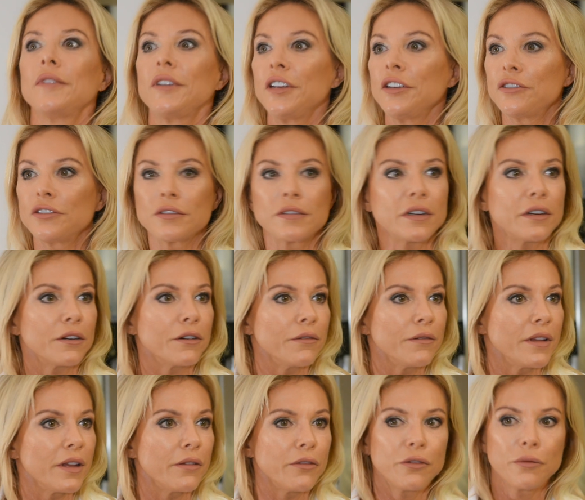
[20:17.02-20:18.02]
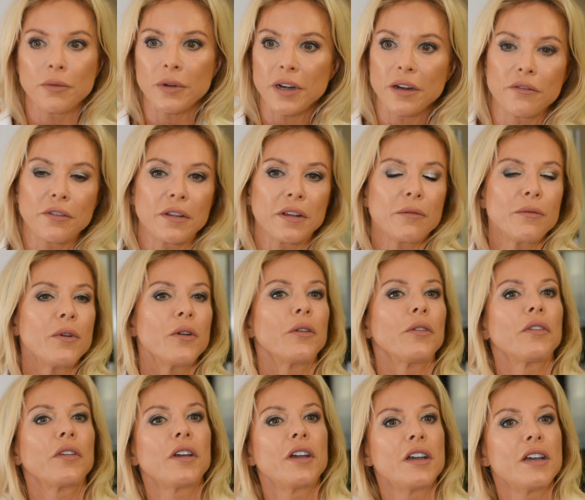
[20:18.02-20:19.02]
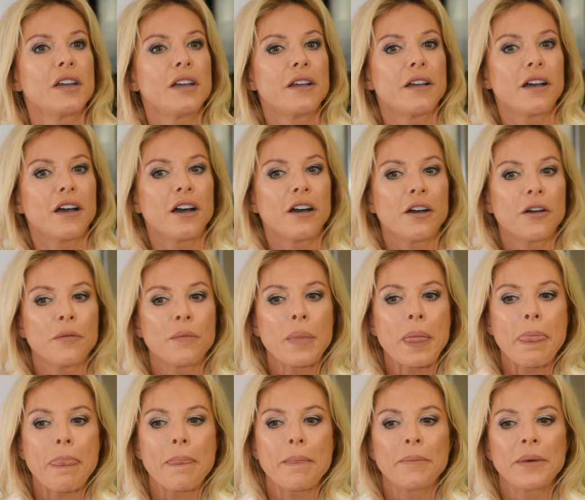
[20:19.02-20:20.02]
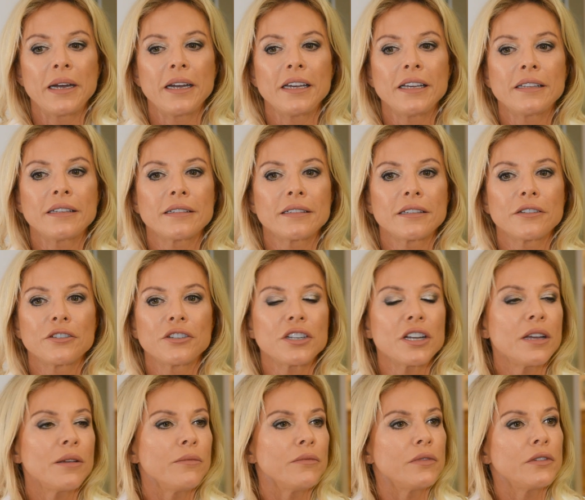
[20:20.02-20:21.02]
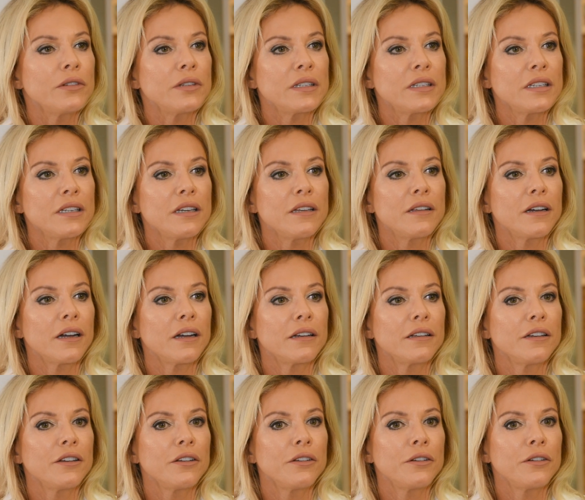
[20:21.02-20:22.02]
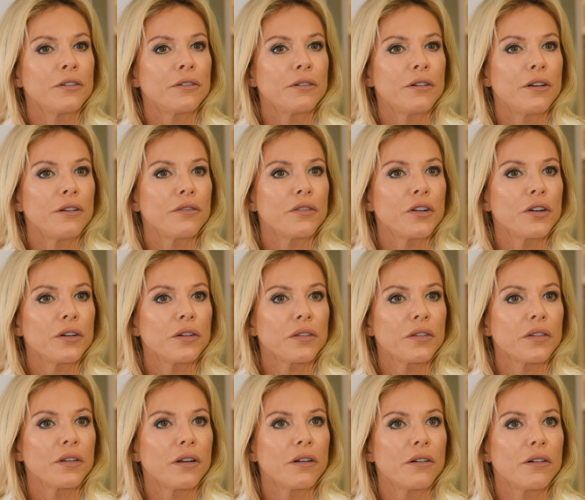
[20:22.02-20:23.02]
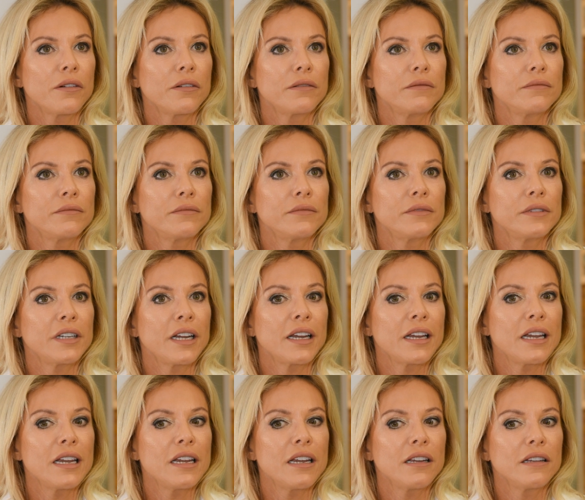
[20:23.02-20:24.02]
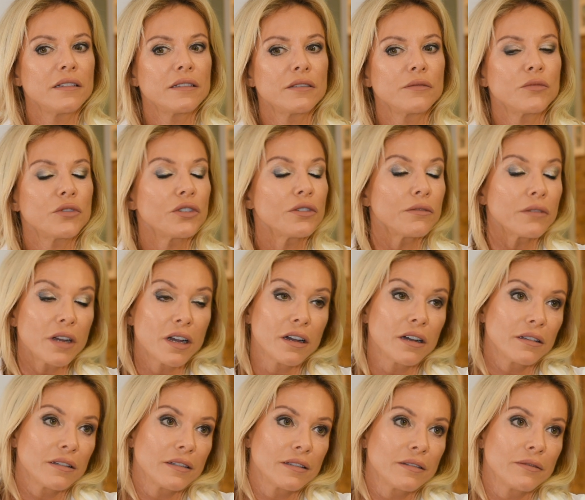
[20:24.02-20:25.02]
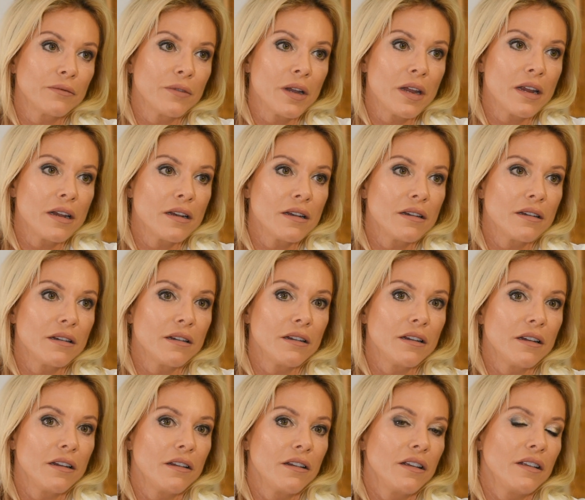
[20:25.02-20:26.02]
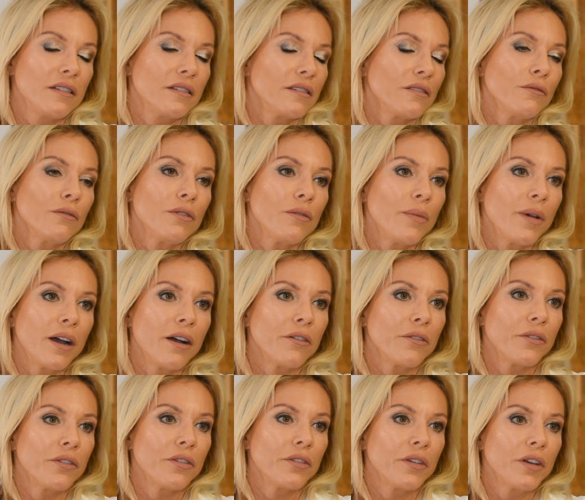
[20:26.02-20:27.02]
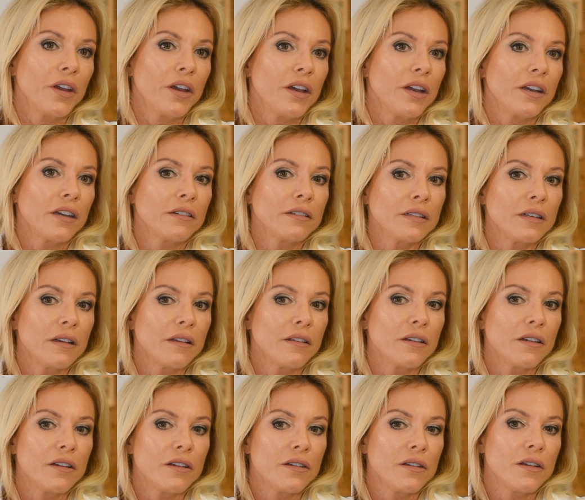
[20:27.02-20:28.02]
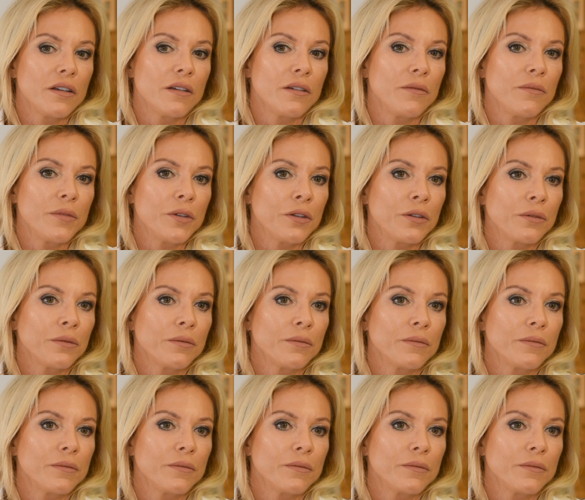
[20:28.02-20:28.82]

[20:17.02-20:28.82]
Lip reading: each to their own, they do whatever they want. But it's a shame to see that, you know, a lot of girls are taking some shortcuts when it's all about... because. You know,